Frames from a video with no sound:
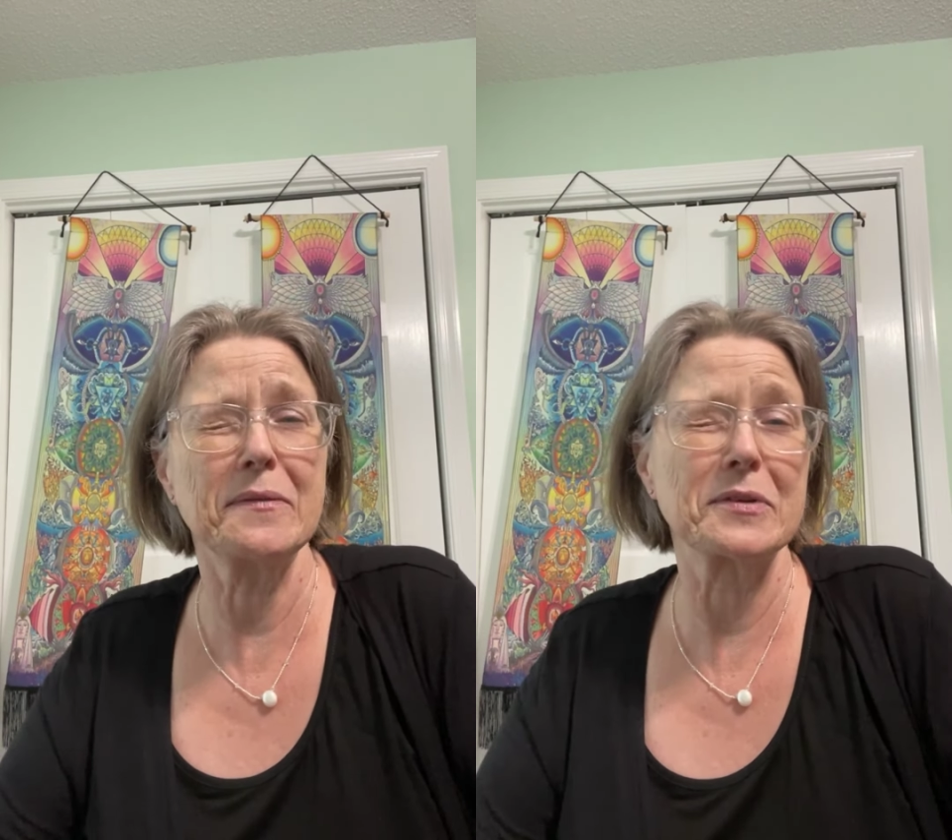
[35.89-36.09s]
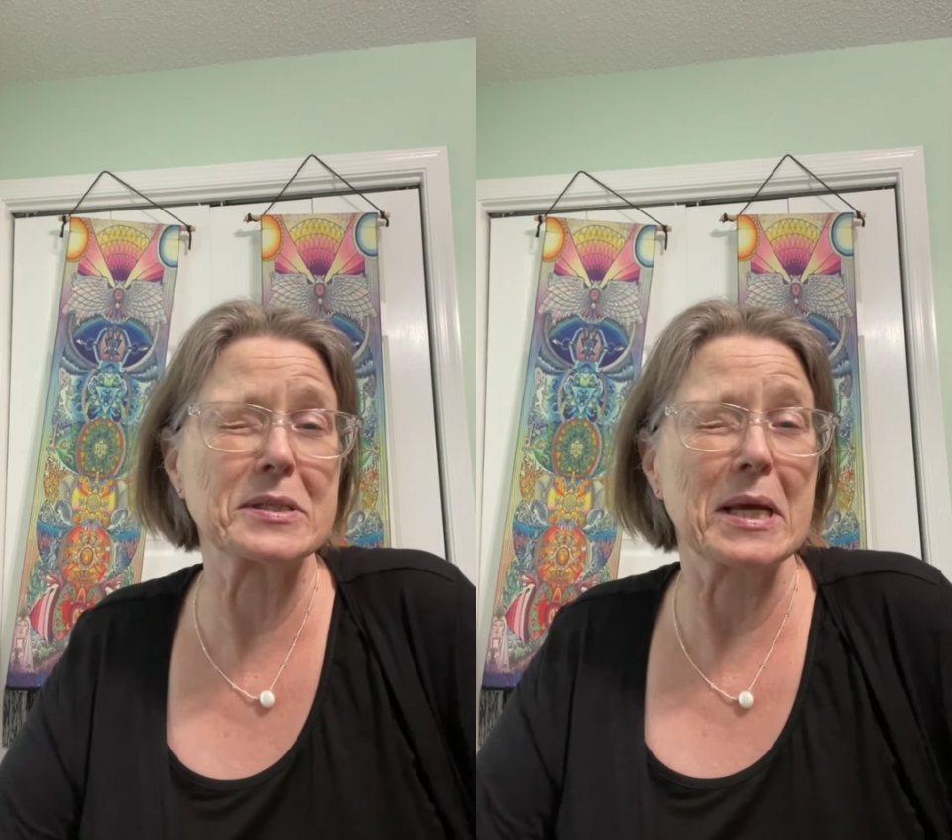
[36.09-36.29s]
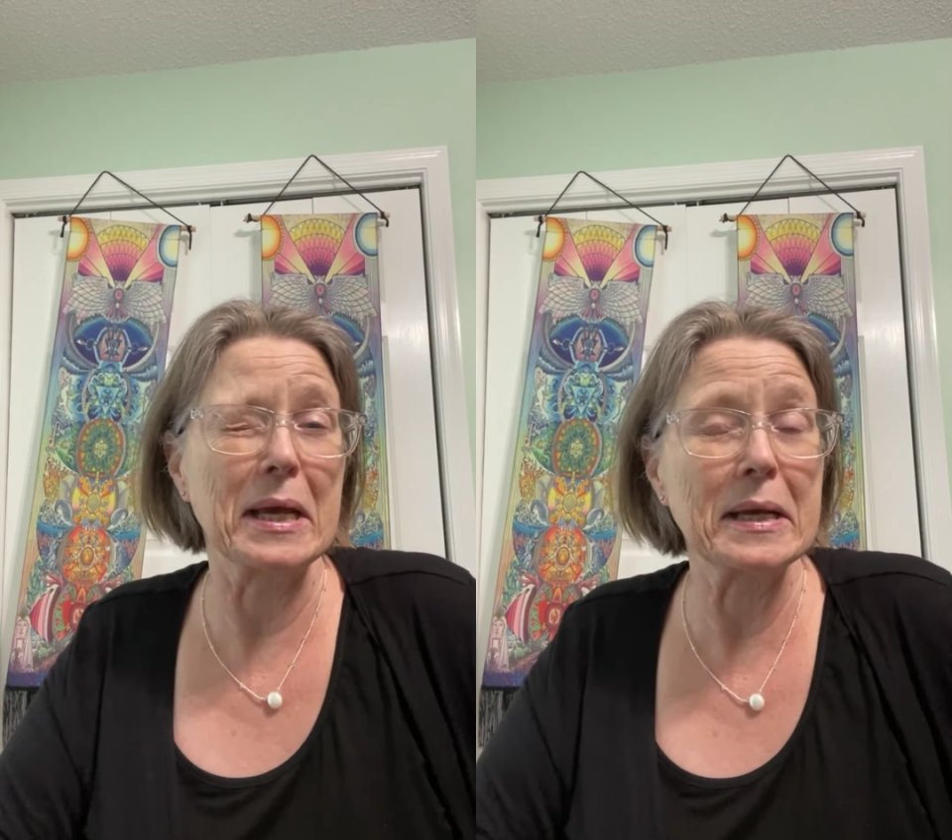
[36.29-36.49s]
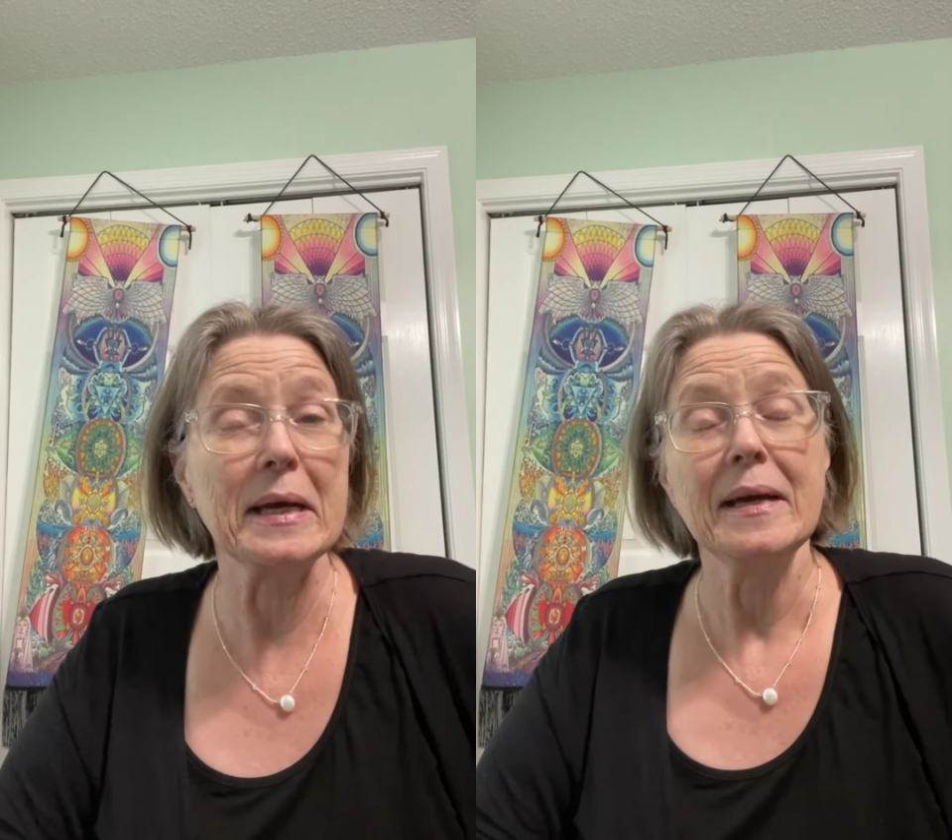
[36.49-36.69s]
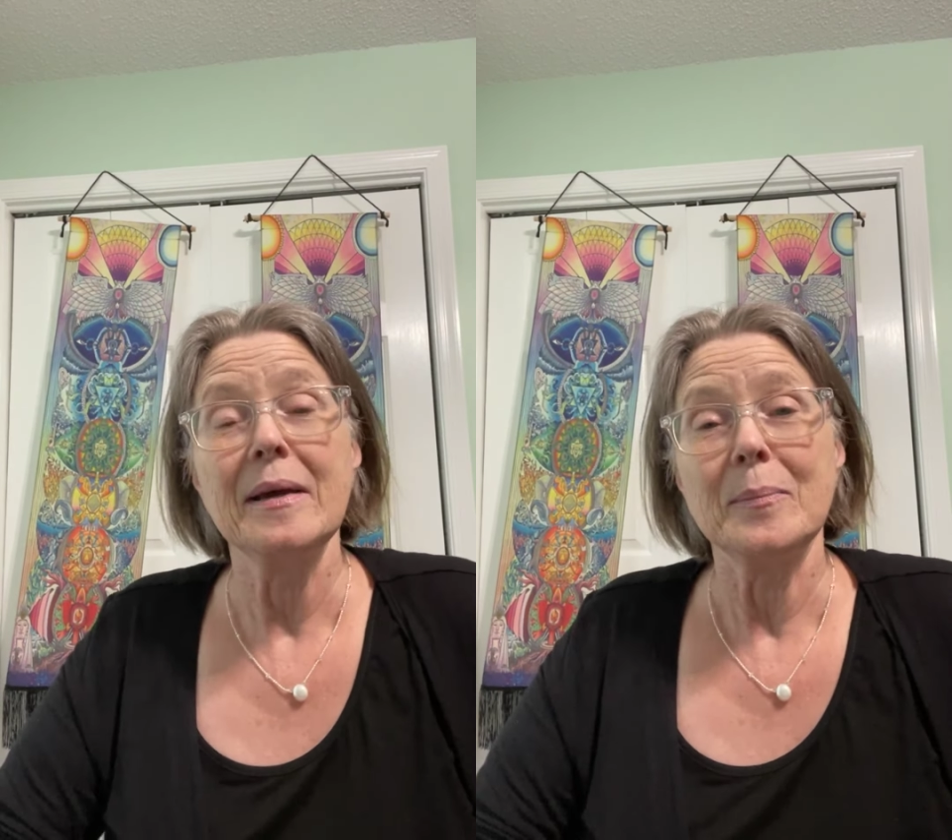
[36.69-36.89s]
give or
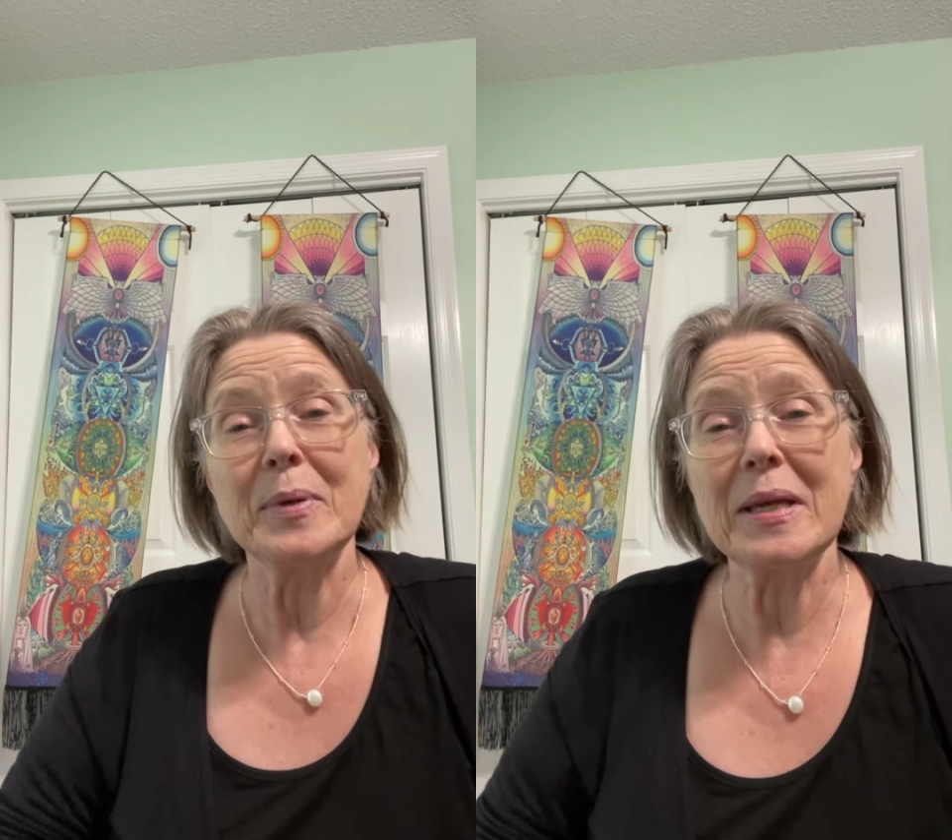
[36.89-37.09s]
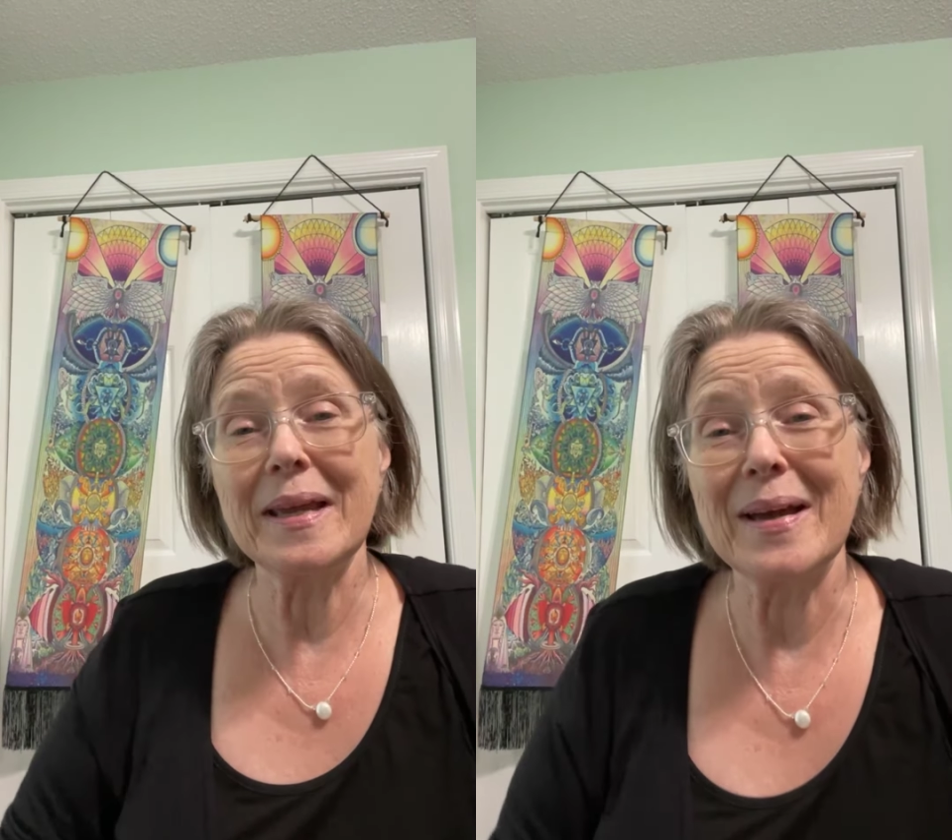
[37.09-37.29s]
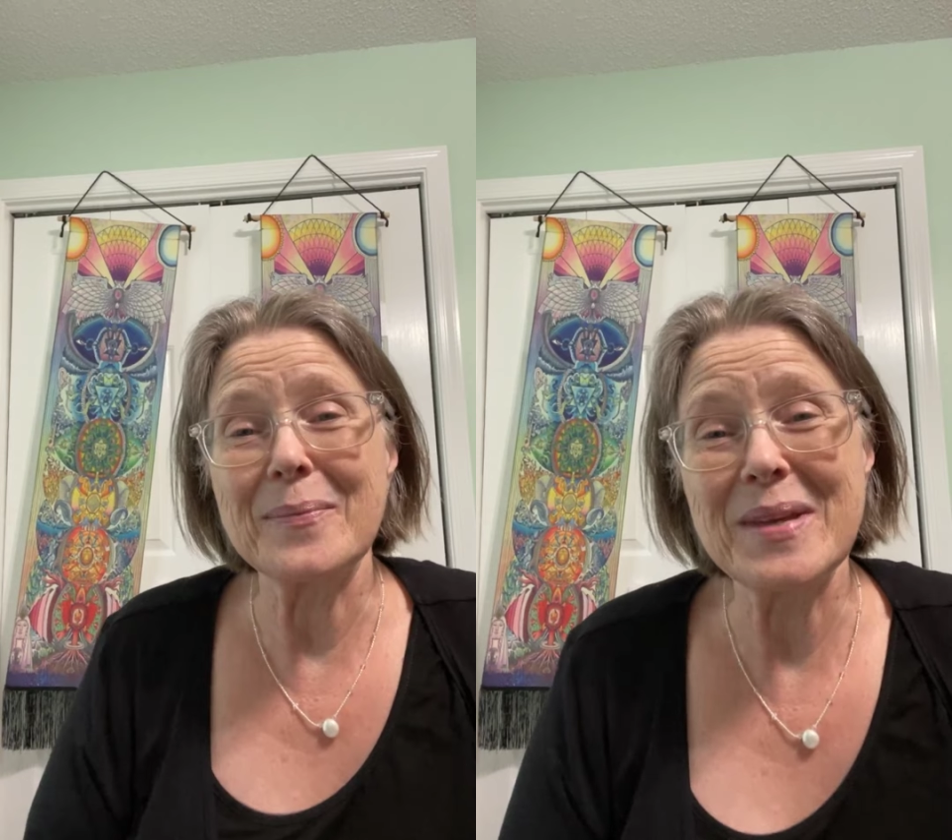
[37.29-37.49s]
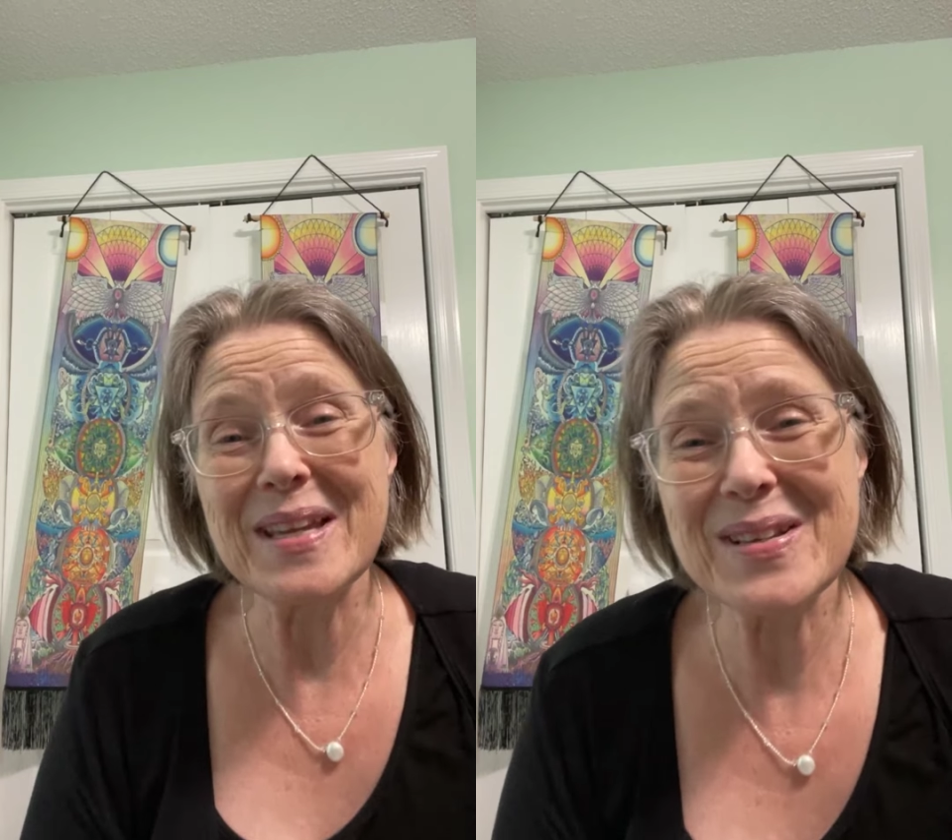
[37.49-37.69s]
take, p.m.